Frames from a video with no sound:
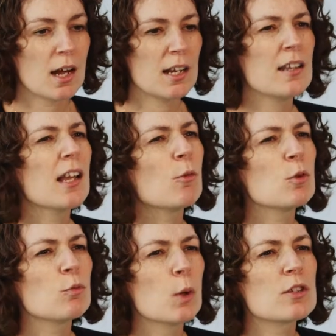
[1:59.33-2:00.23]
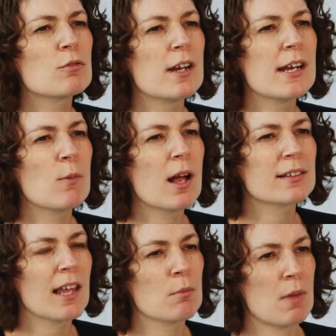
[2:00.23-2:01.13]
And that worked really well
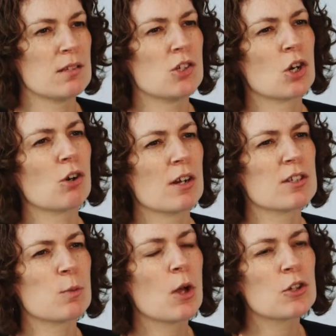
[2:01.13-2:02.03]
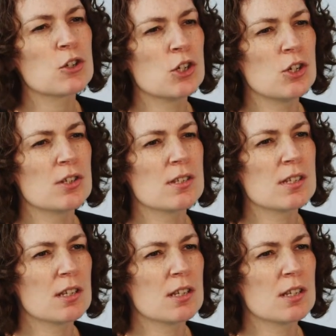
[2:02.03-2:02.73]
to get the message across to all the students